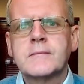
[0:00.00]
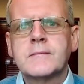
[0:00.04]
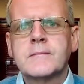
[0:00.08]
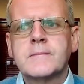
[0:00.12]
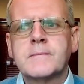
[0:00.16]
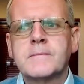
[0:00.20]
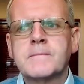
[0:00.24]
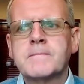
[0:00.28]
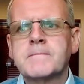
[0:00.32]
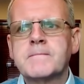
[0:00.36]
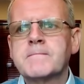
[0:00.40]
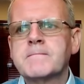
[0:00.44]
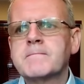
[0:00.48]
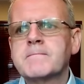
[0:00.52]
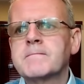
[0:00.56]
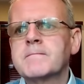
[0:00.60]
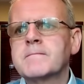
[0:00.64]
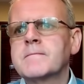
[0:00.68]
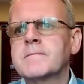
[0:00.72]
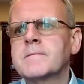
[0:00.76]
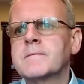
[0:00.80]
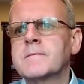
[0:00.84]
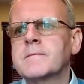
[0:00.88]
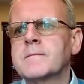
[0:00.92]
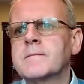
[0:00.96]

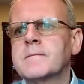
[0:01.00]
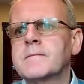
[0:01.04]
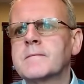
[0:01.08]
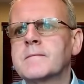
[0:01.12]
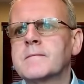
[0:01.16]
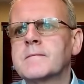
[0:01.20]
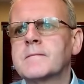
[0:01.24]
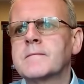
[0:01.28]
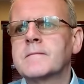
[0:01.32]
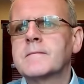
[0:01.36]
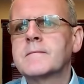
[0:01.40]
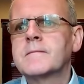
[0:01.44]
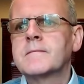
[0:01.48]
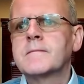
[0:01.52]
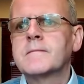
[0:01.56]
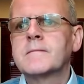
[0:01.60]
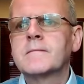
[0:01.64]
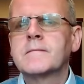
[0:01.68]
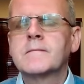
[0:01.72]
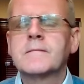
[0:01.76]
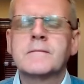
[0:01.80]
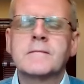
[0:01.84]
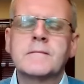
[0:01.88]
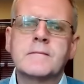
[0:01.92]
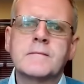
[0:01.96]

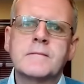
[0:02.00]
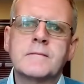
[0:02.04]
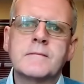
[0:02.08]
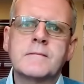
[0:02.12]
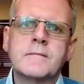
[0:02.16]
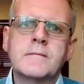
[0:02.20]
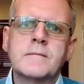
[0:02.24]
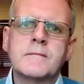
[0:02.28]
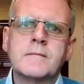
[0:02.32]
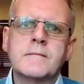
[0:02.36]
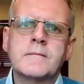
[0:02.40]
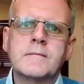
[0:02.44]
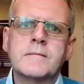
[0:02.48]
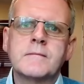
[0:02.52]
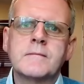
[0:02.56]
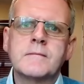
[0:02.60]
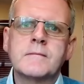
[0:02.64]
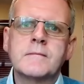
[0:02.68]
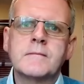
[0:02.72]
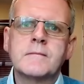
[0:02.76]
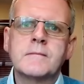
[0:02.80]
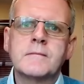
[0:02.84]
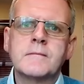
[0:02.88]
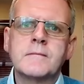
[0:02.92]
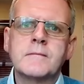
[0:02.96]

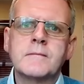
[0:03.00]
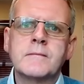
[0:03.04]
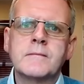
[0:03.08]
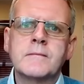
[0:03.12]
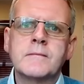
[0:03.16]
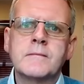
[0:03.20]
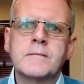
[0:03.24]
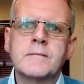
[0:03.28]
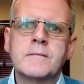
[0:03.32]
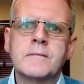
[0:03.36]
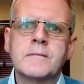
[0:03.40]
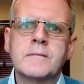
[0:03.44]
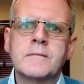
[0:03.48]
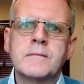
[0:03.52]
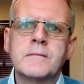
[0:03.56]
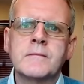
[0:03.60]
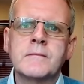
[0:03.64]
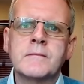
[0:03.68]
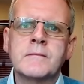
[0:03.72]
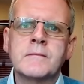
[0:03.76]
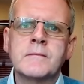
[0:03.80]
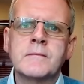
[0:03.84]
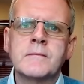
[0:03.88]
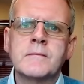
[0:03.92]
(silent)